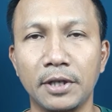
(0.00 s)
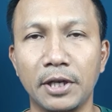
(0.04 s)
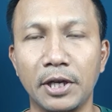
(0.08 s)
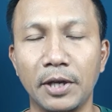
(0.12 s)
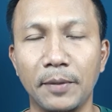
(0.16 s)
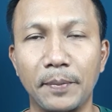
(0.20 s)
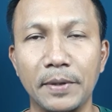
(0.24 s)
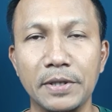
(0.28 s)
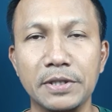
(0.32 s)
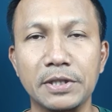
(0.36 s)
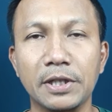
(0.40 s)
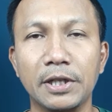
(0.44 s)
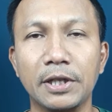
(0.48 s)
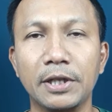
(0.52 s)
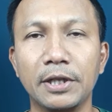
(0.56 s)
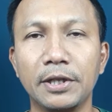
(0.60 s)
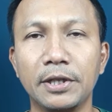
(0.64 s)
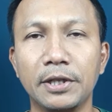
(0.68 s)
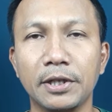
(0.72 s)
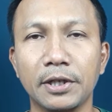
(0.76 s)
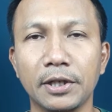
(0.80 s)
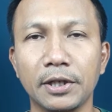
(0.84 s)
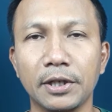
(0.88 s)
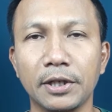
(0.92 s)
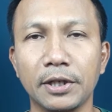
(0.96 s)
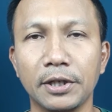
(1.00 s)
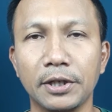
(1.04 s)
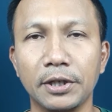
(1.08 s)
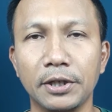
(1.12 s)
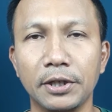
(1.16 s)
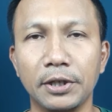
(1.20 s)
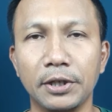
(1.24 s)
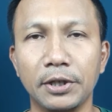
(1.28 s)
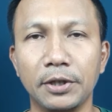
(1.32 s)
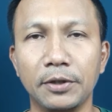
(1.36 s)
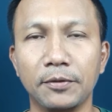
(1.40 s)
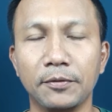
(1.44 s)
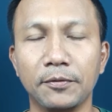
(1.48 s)
especially the
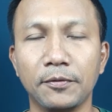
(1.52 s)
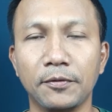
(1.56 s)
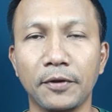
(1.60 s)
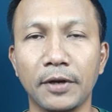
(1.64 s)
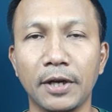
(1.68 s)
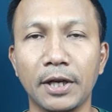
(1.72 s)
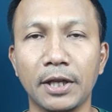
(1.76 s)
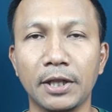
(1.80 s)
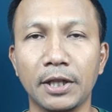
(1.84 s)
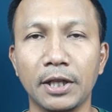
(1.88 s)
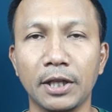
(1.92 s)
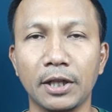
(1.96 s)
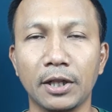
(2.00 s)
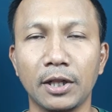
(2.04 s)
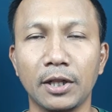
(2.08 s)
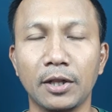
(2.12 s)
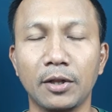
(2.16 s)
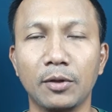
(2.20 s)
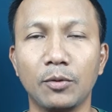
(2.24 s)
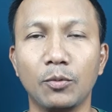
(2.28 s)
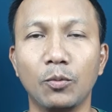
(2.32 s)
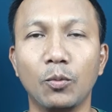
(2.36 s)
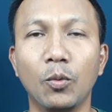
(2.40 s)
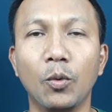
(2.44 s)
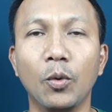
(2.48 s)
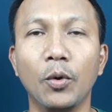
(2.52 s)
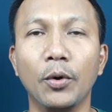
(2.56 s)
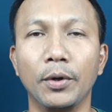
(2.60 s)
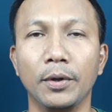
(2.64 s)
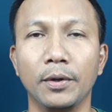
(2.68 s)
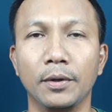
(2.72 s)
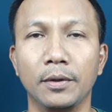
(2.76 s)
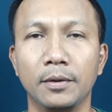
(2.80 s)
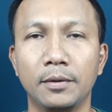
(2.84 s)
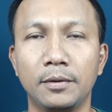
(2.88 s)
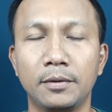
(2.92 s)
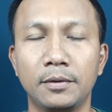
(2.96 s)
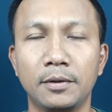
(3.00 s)
infected wound.